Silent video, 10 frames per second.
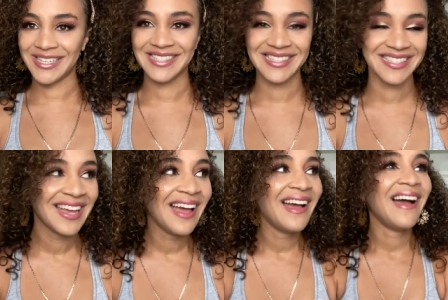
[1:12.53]
jeans.
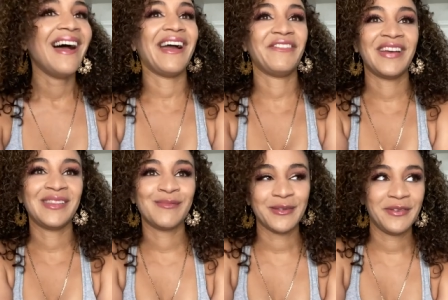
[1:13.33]
I find
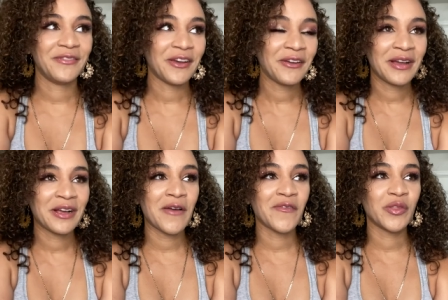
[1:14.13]
them to be very
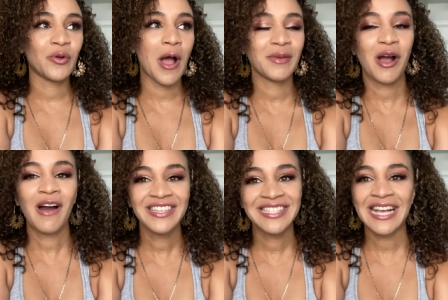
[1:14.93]
uncomfortable. I mean,
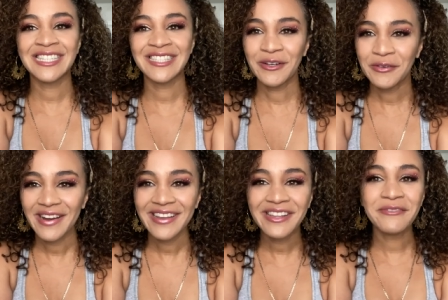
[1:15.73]
obviously I still
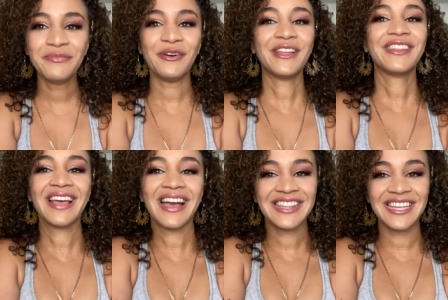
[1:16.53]
wear them, but
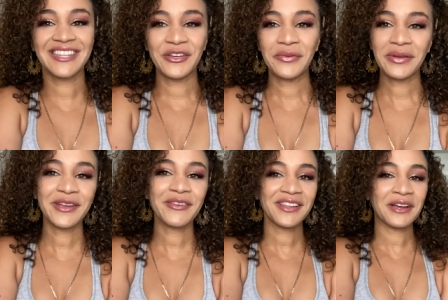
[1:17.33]
I think they're
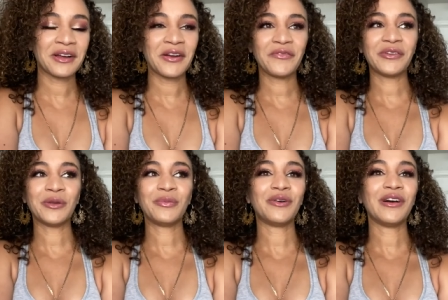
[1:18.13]
really, really
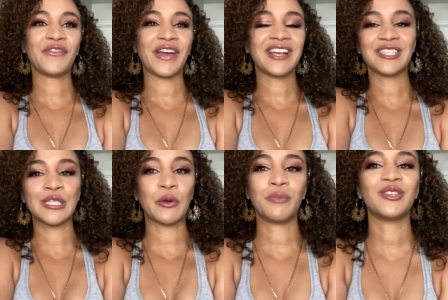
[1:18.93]
uncomfortable. If I could
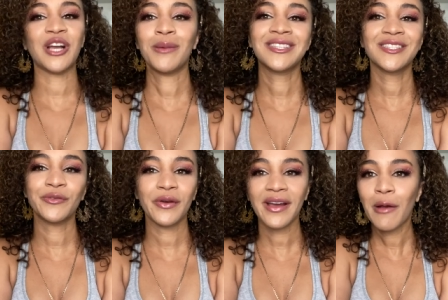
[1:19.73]
just wear pajamas to
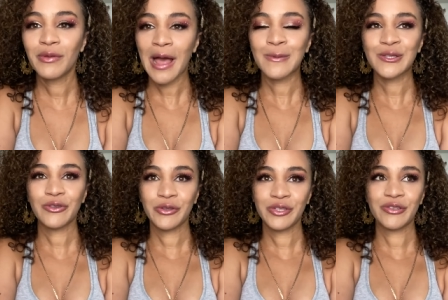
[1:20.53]
work, I would
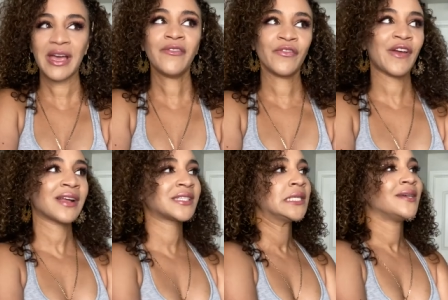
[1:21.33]
absolutely do that. In
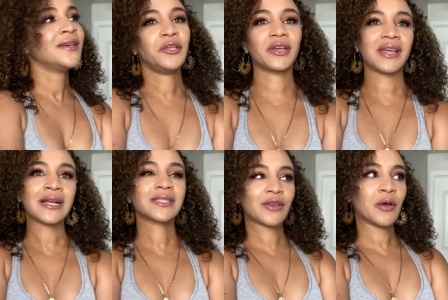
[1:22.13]
fact, you can
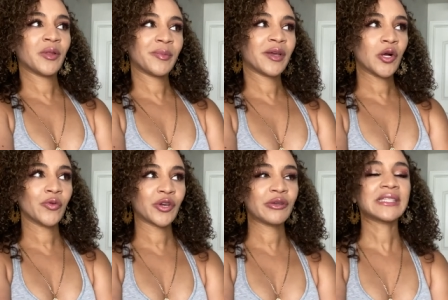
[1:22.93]
ask a couple of my
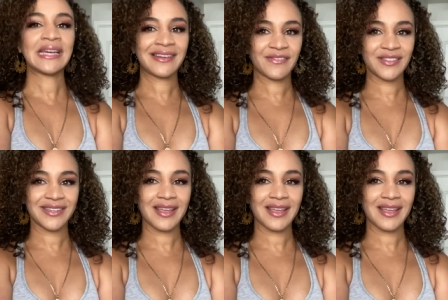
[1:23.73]
coworkers, I have done